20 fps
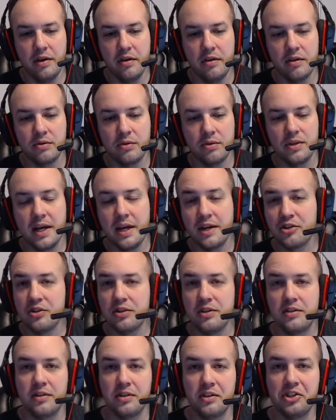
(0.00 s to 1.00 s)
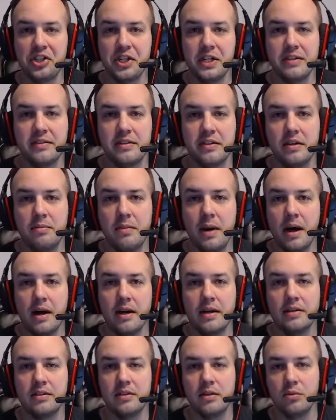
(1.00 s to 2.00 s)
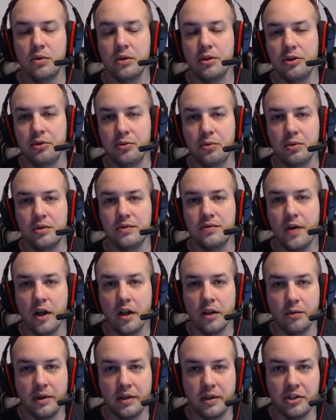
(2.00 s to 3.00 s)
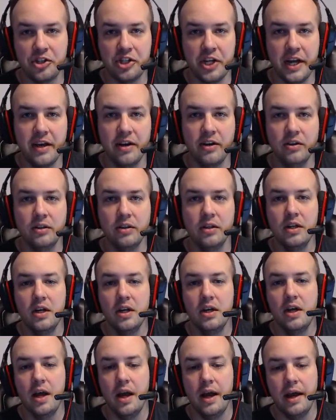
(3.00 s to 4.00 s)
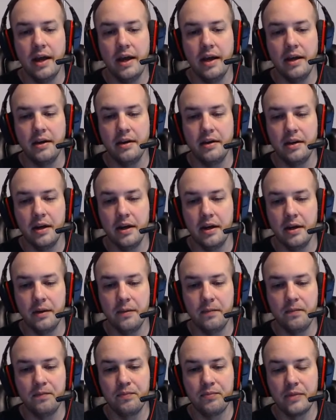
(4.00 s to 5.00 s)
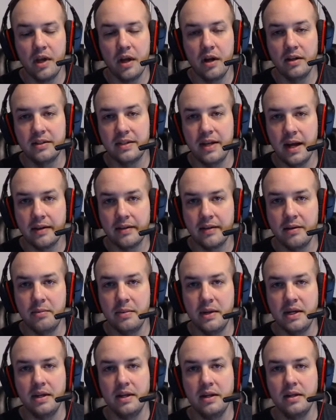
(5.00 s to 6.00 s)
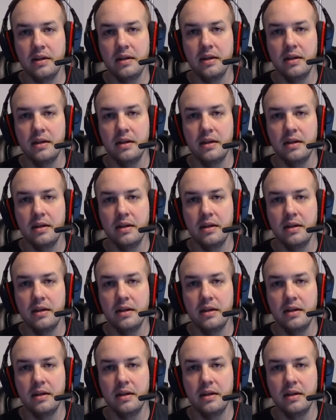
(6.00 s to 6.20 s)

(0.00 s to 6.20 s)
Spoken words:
This was actually suggested by someone who was following the channel and contacted me